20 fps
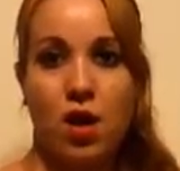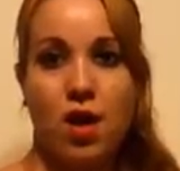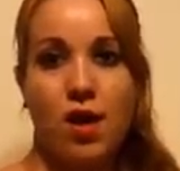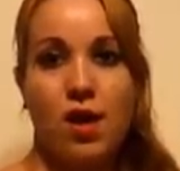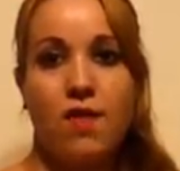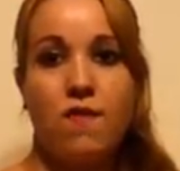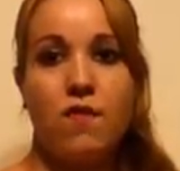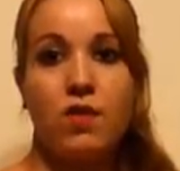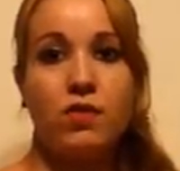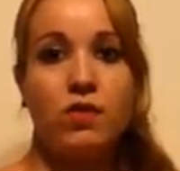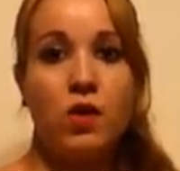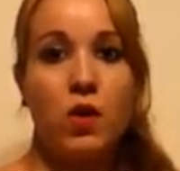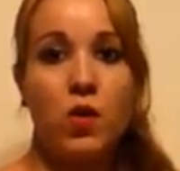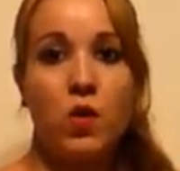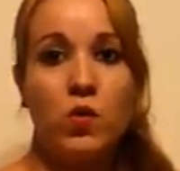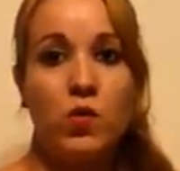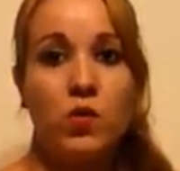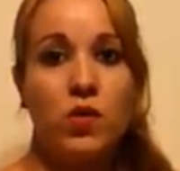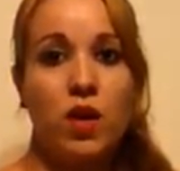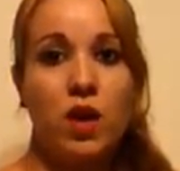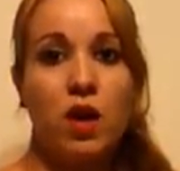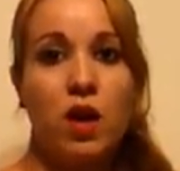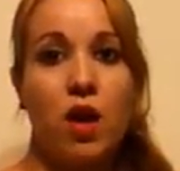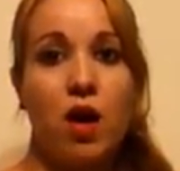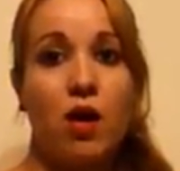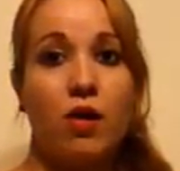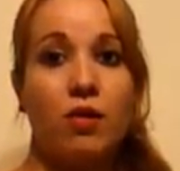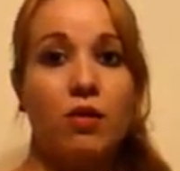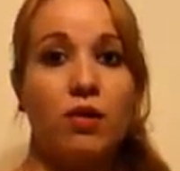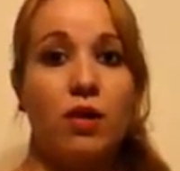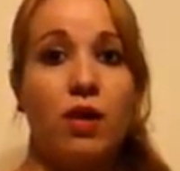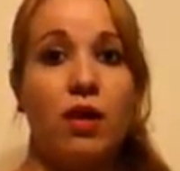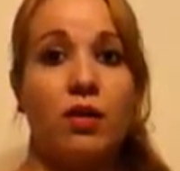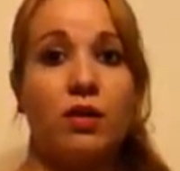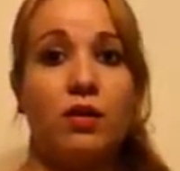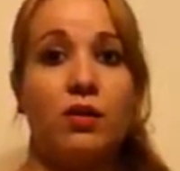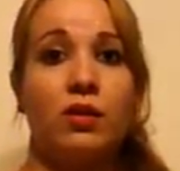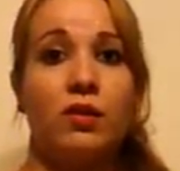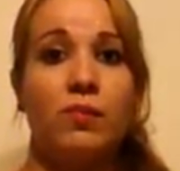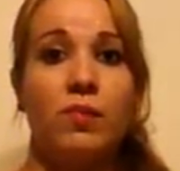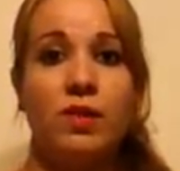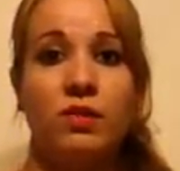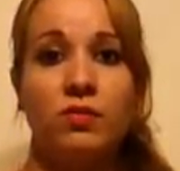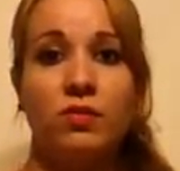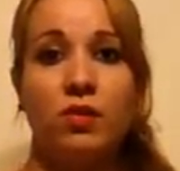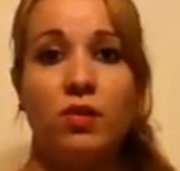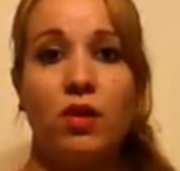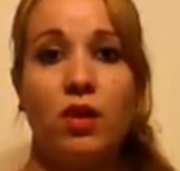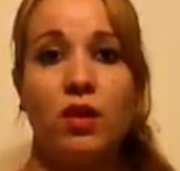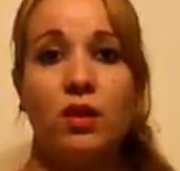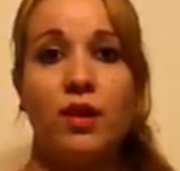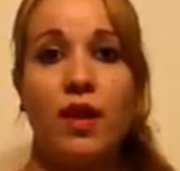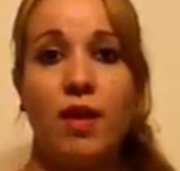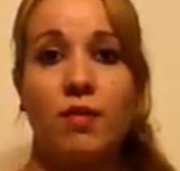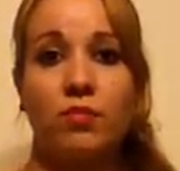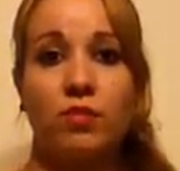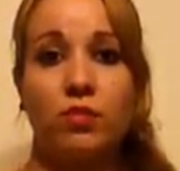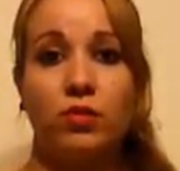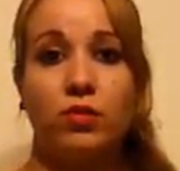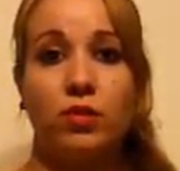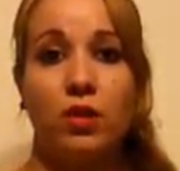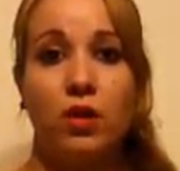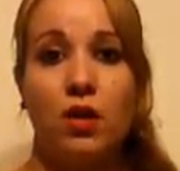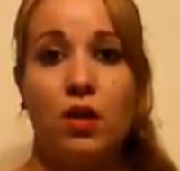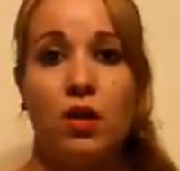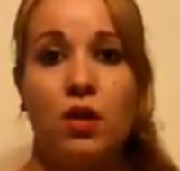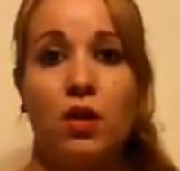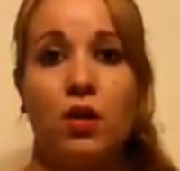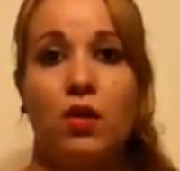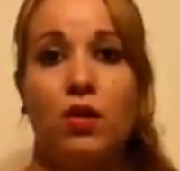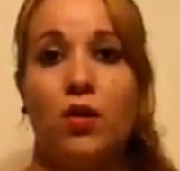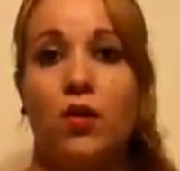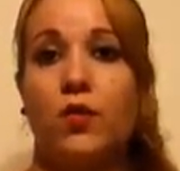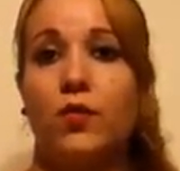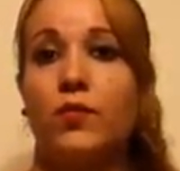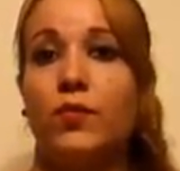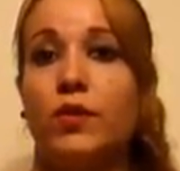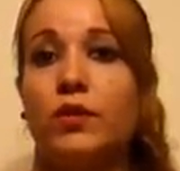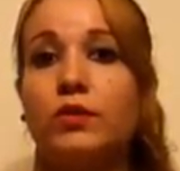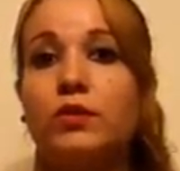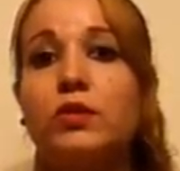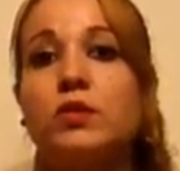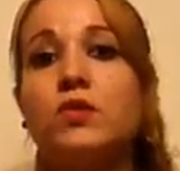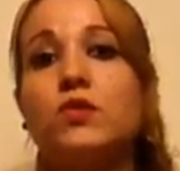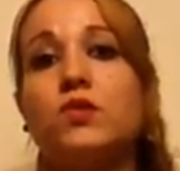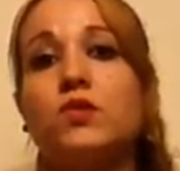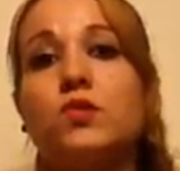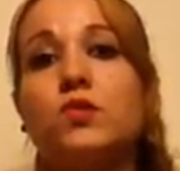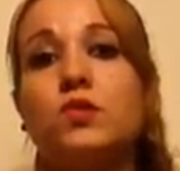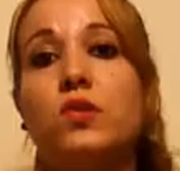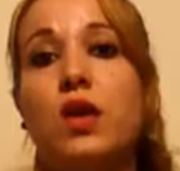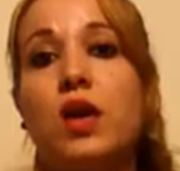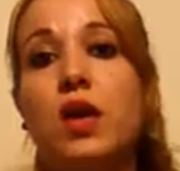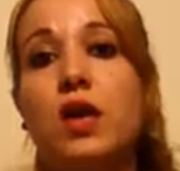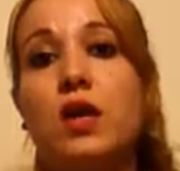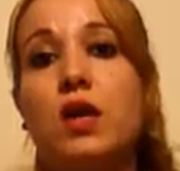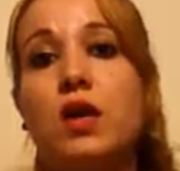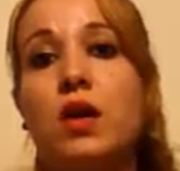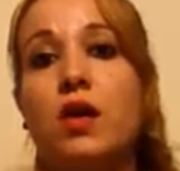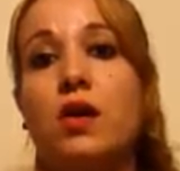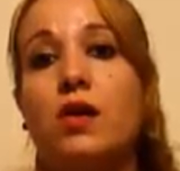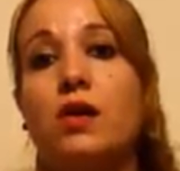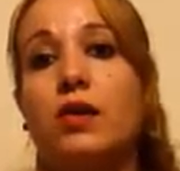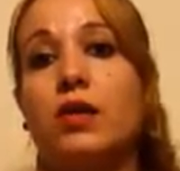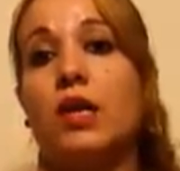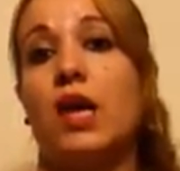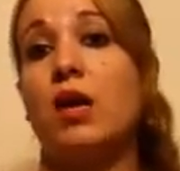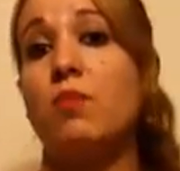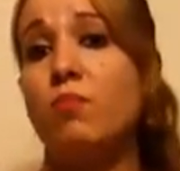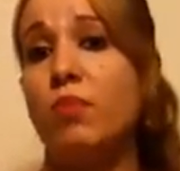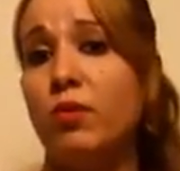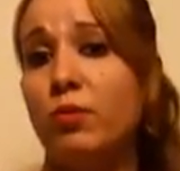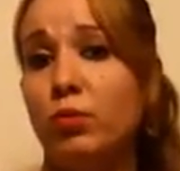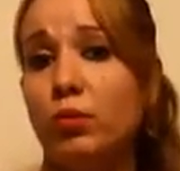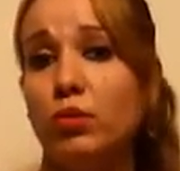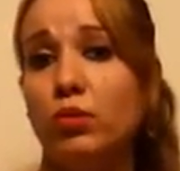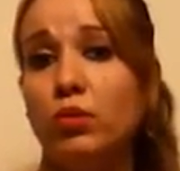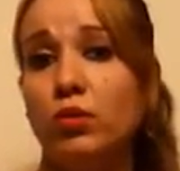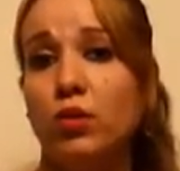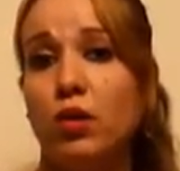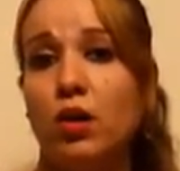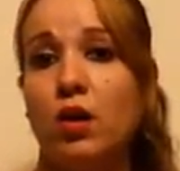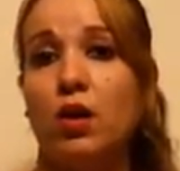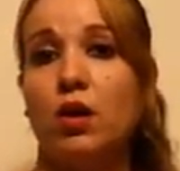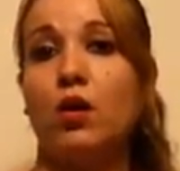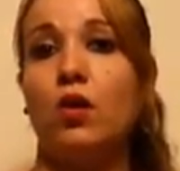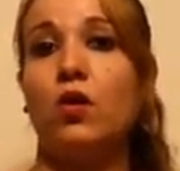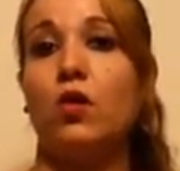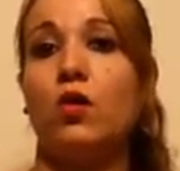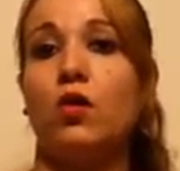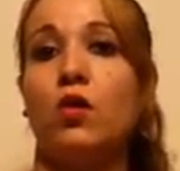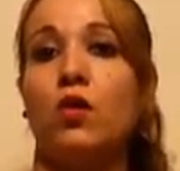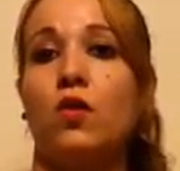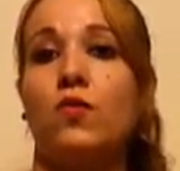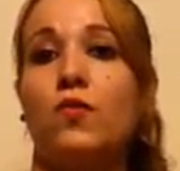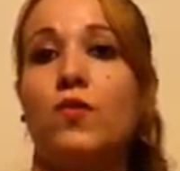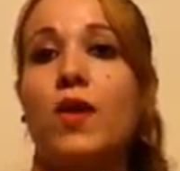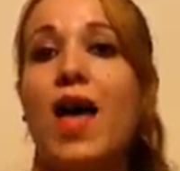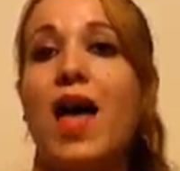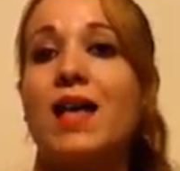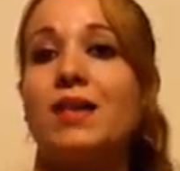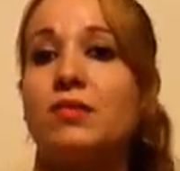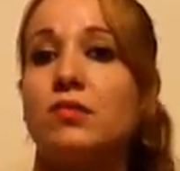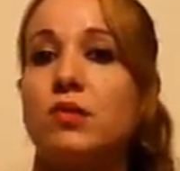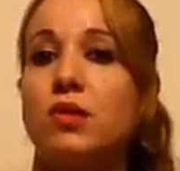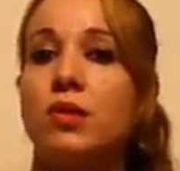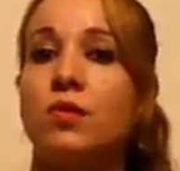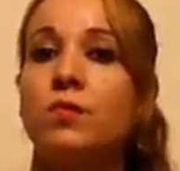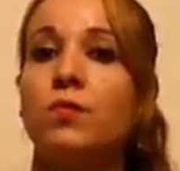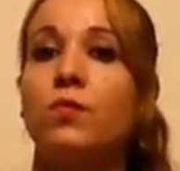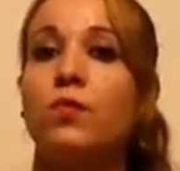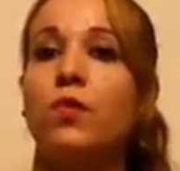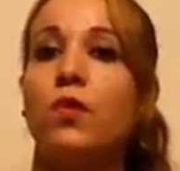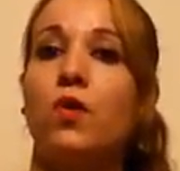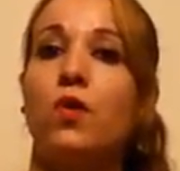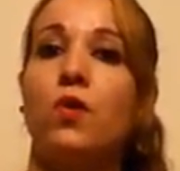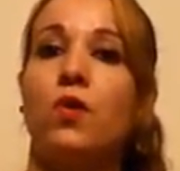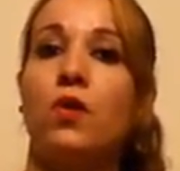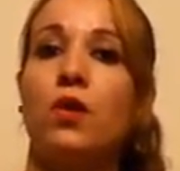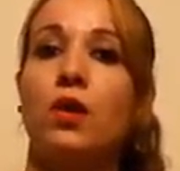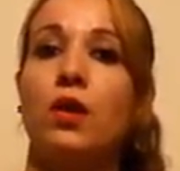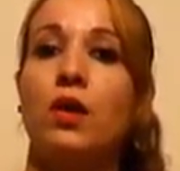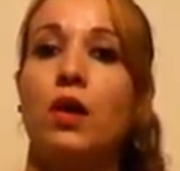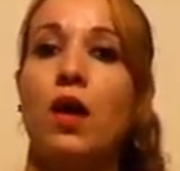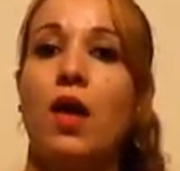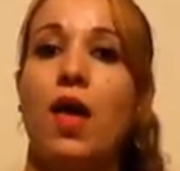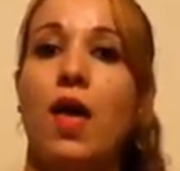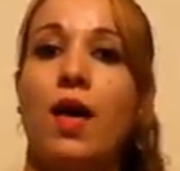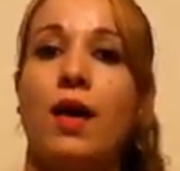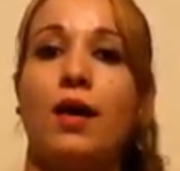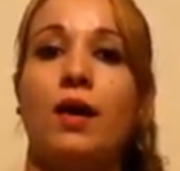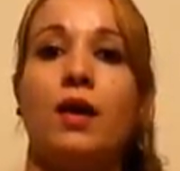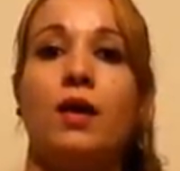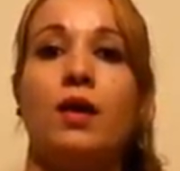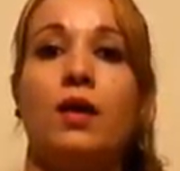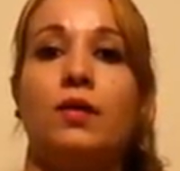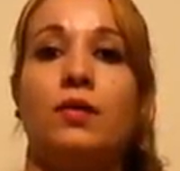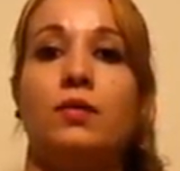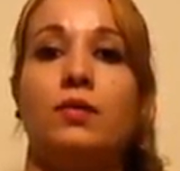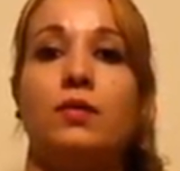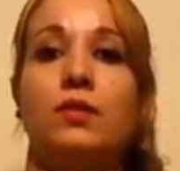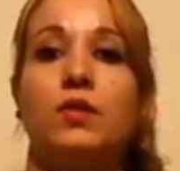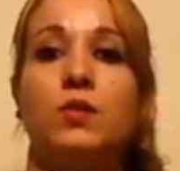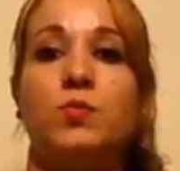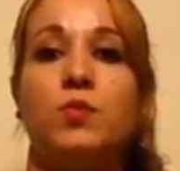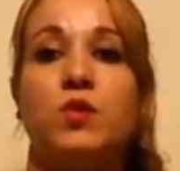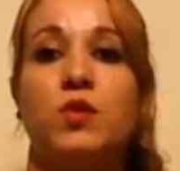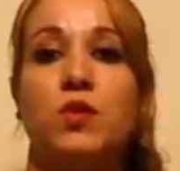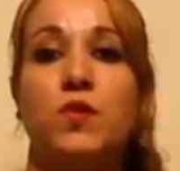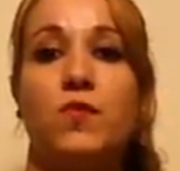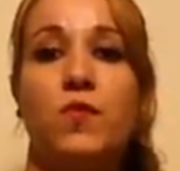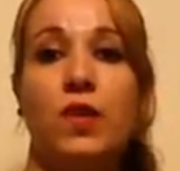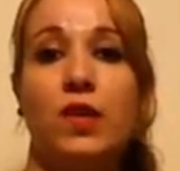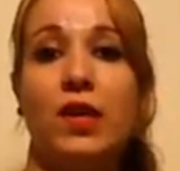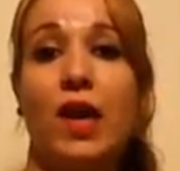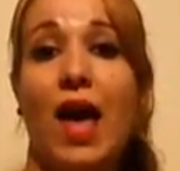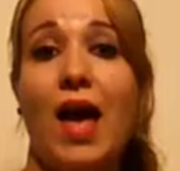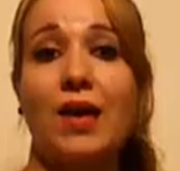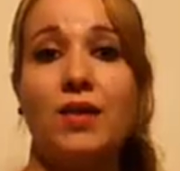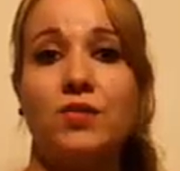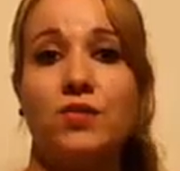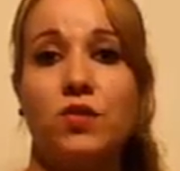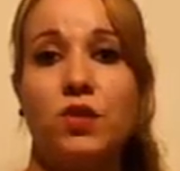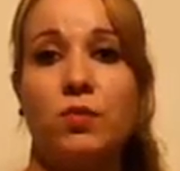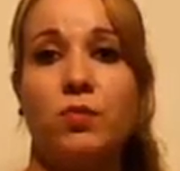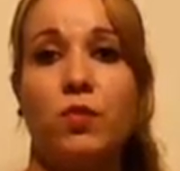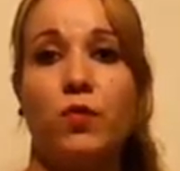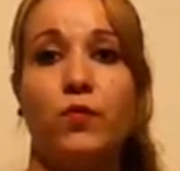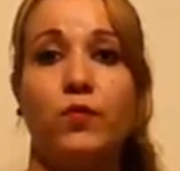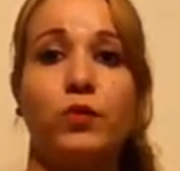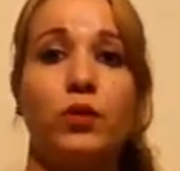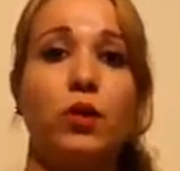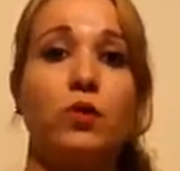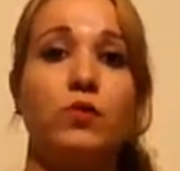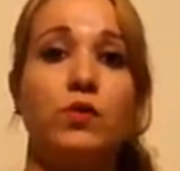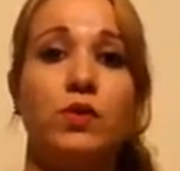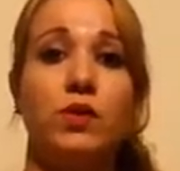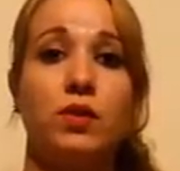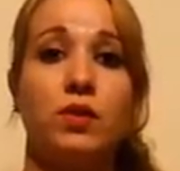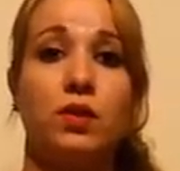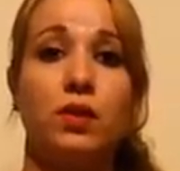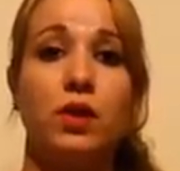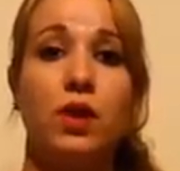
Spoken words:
Even though they are in an elementary level of English, they are capable of asking for a specific item of clothing.